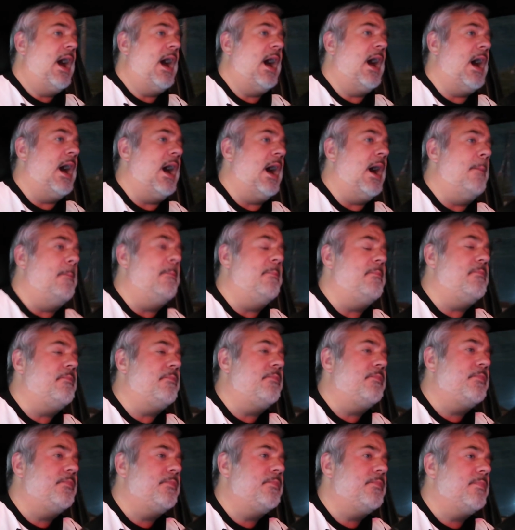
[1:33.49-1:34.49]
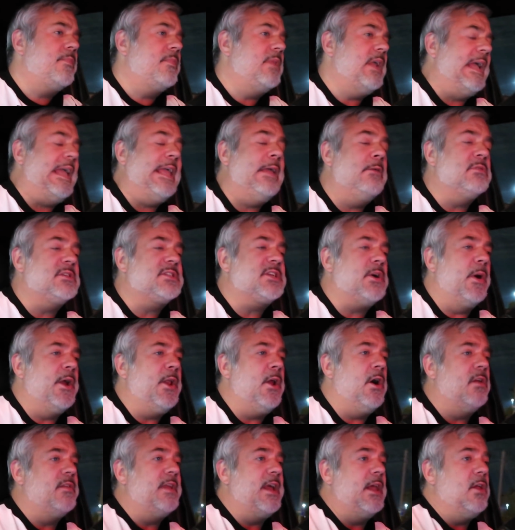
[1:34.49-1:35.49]
um, he was
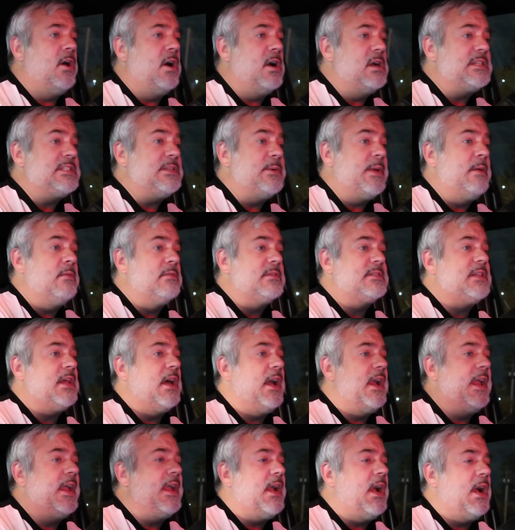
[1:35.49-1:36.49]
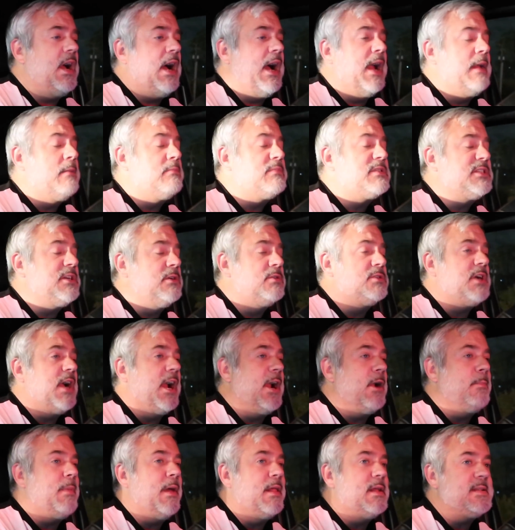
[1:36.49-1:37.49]
going all day long, so he was like, I am so
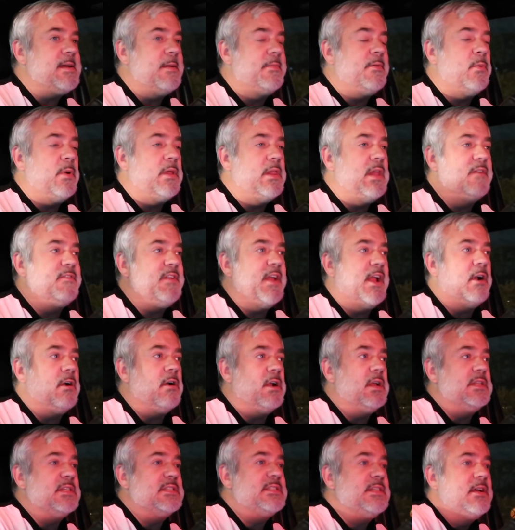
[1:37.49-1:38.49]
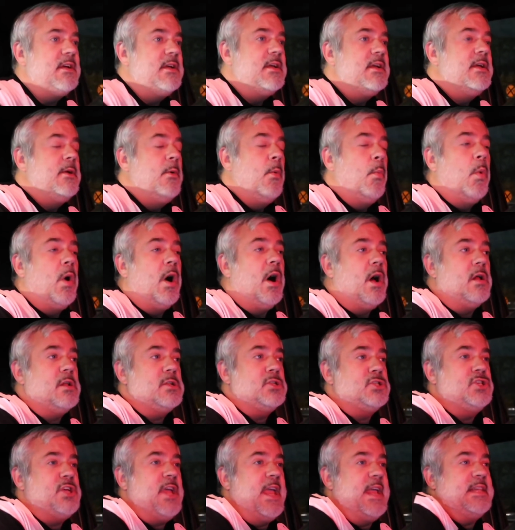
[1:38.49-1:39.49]
tired. By the time that we left Aaron's,
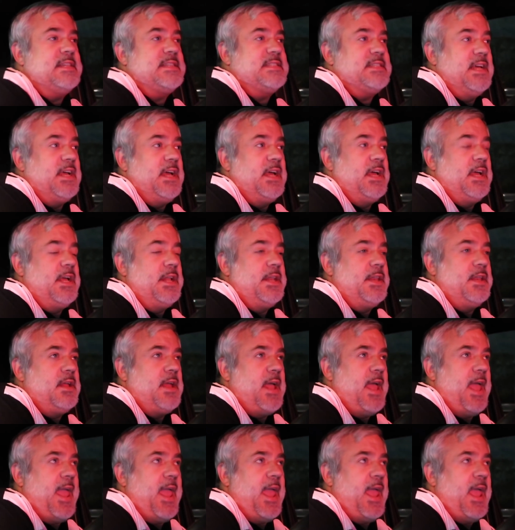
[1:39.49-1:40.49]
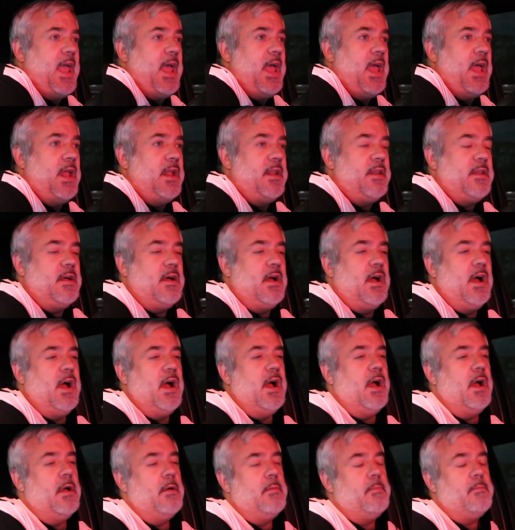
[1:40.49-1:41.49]
well, Jason and
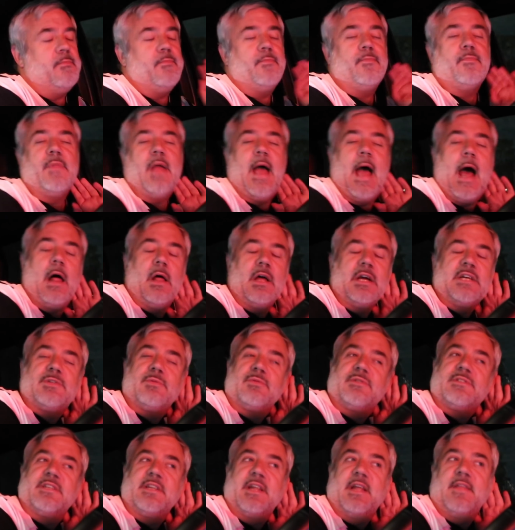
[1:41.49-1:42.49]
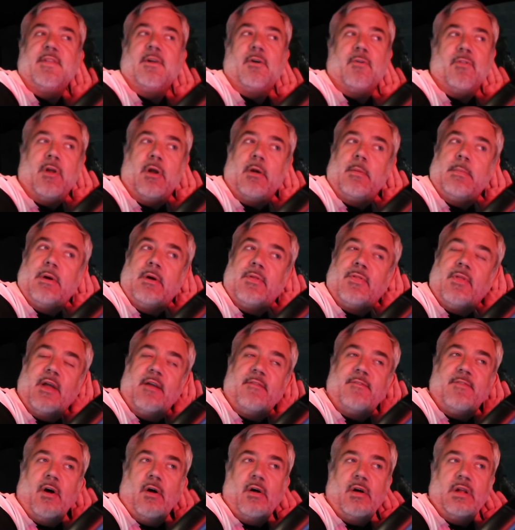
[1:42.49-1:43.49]
um, Alex were sitting there and they were both
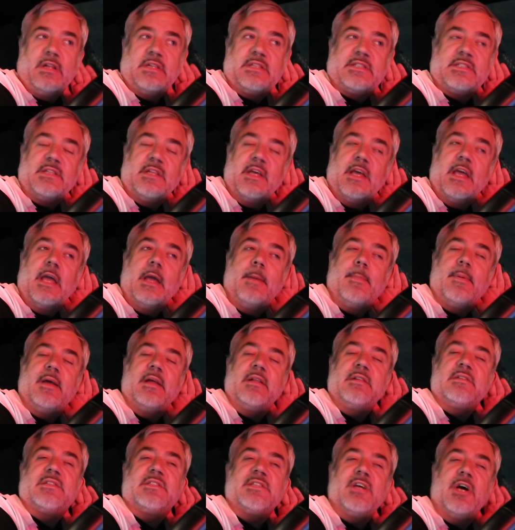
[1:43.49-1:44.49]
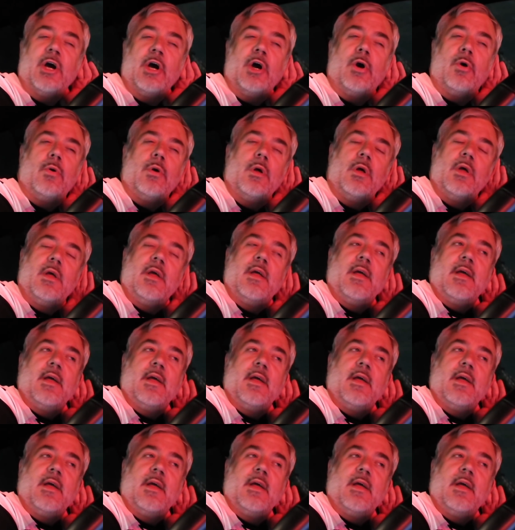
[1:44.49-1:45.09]
like falling asleep. And so